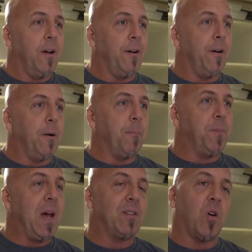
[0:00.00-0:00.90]

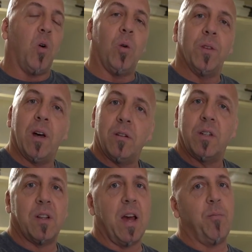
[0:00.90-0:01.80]
That's a whole nother
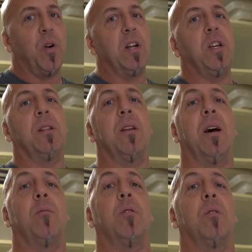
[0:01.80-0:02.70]
side project that
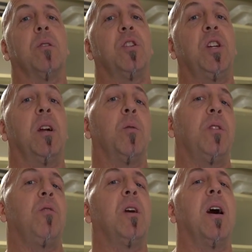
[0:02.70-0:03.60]
I will share
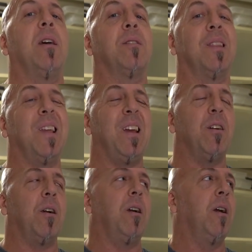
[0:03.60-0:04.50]
with you guys
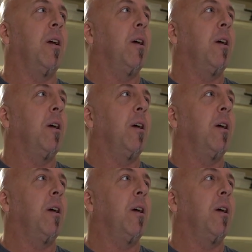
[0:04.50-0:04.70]
later.